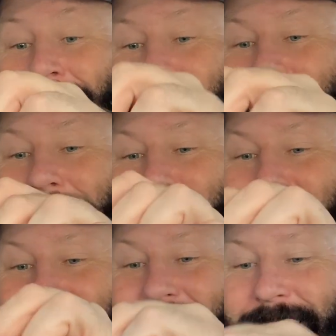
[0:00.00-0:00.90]
Top
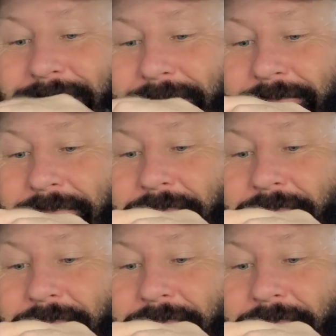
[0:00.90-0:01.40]
is on.